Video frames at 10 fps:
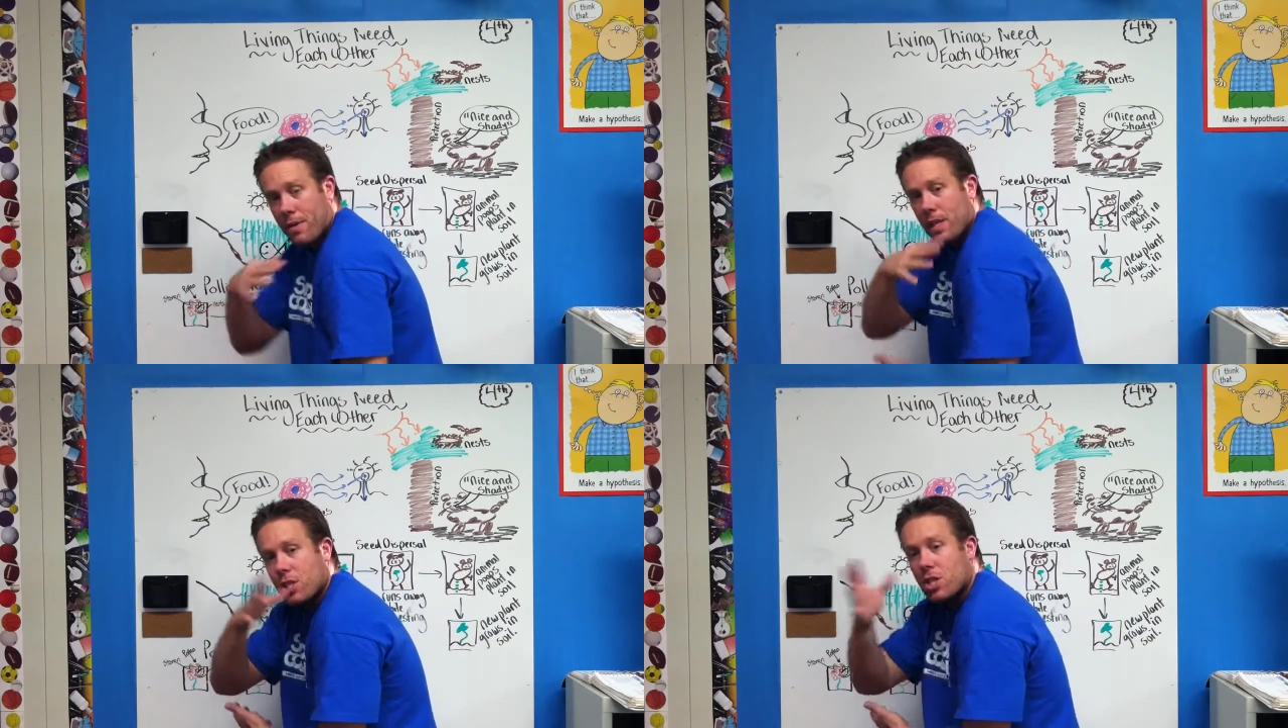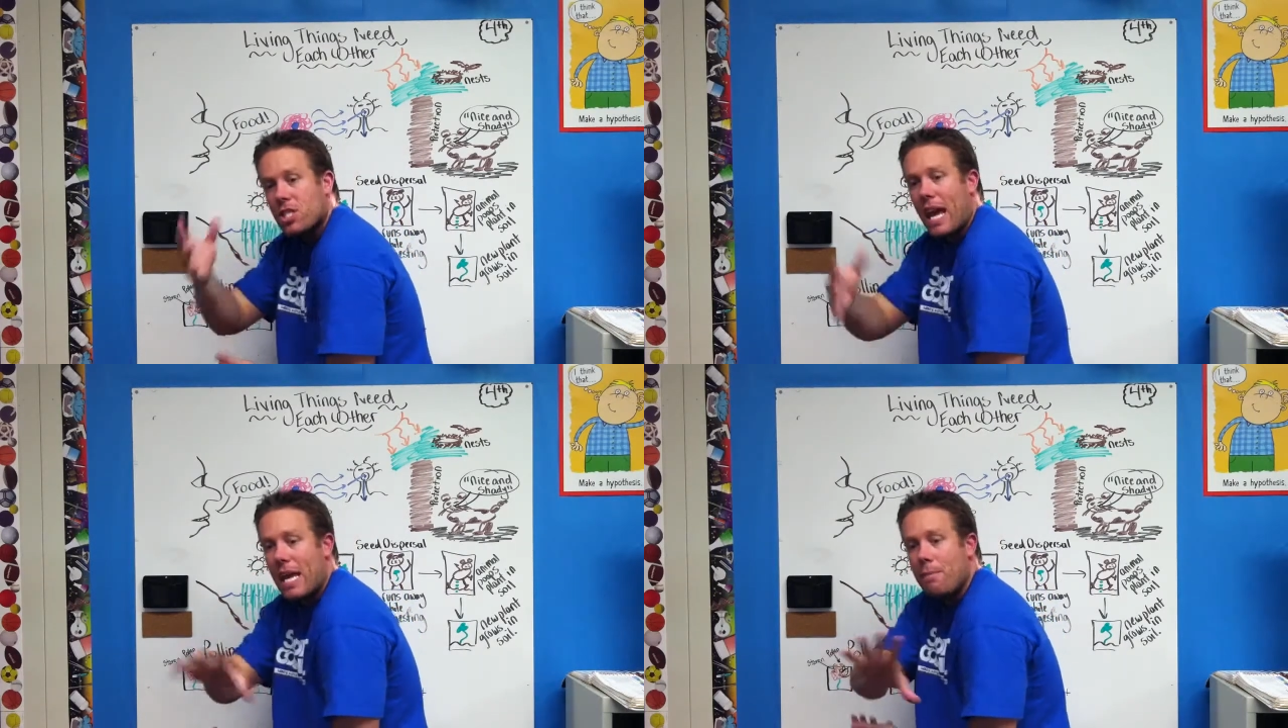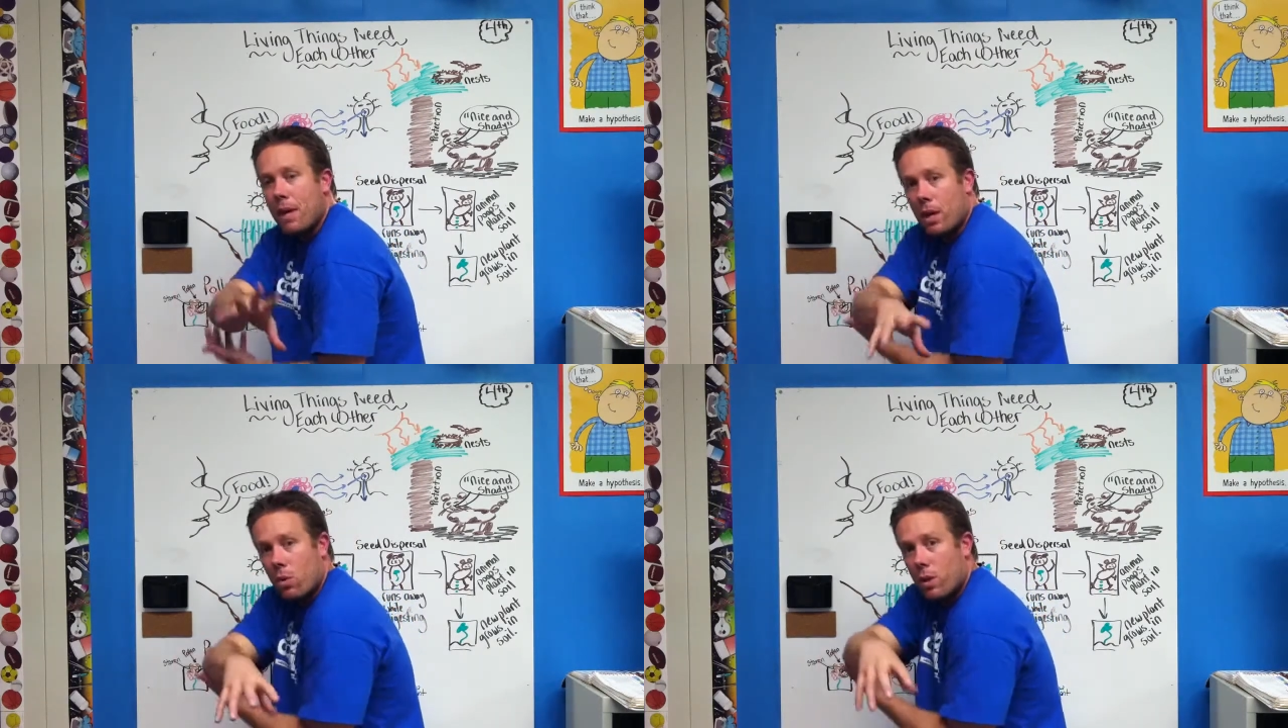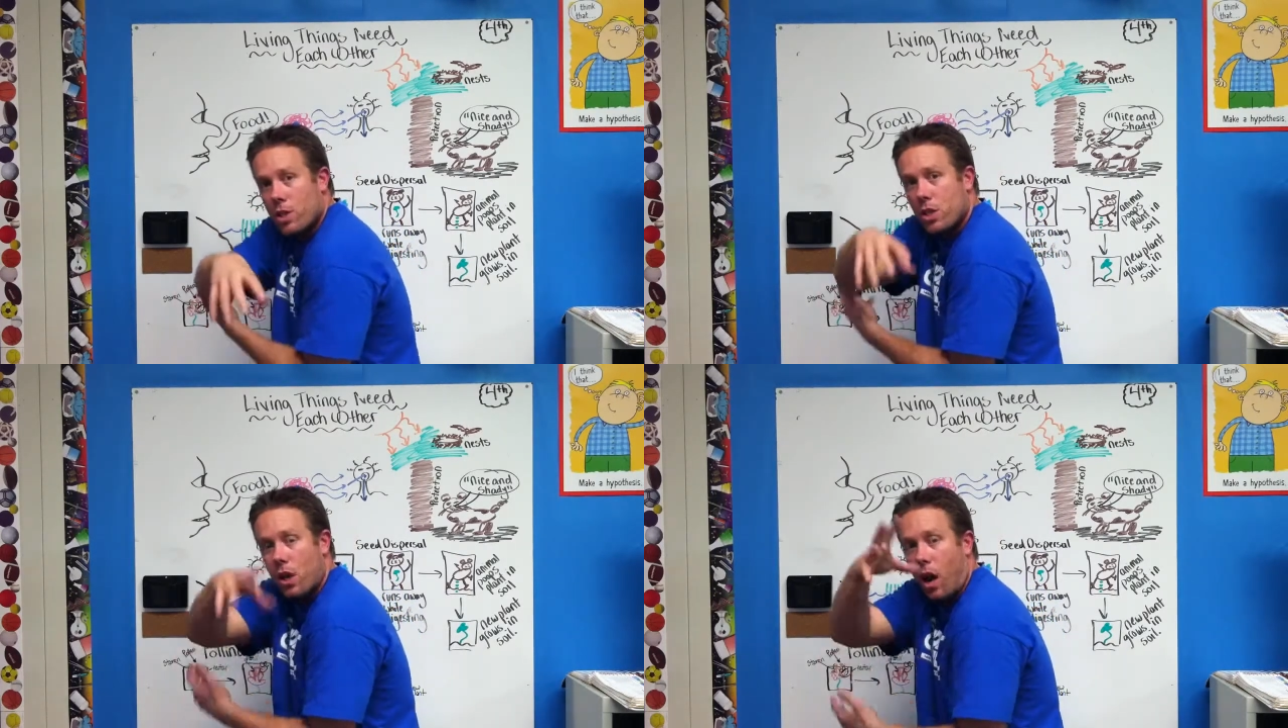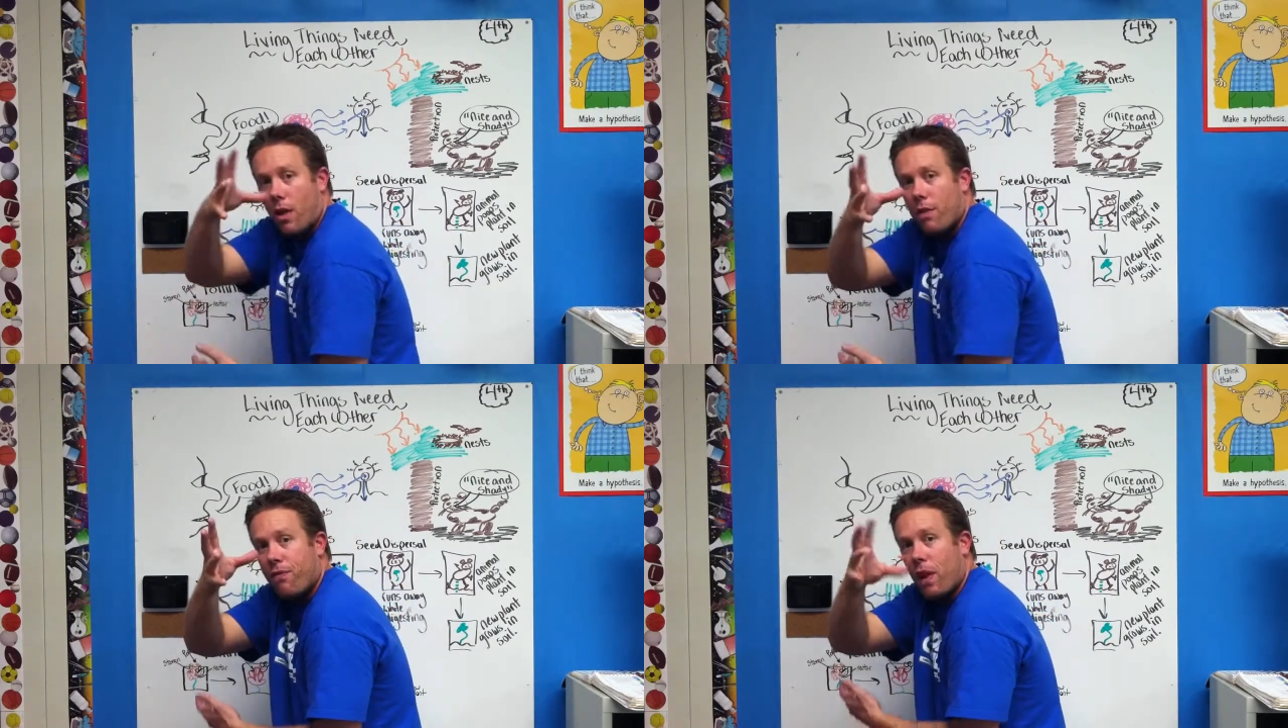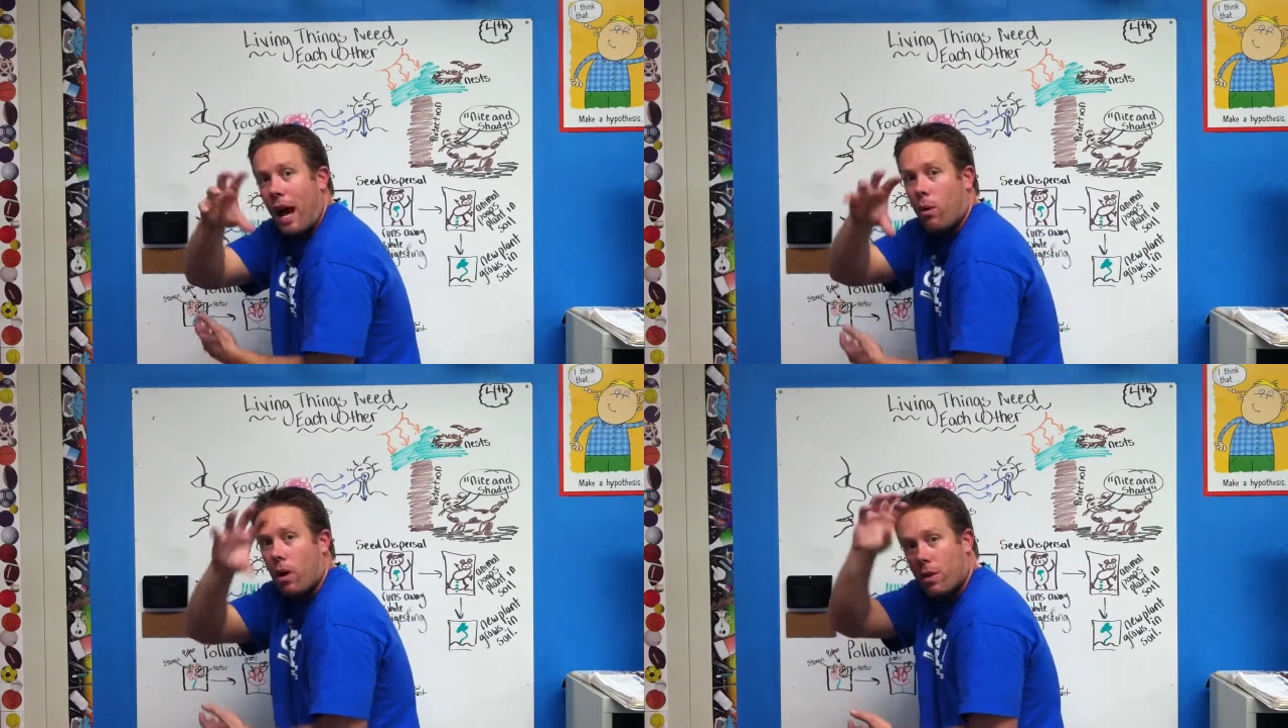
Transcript: the stamen, which is on the flower,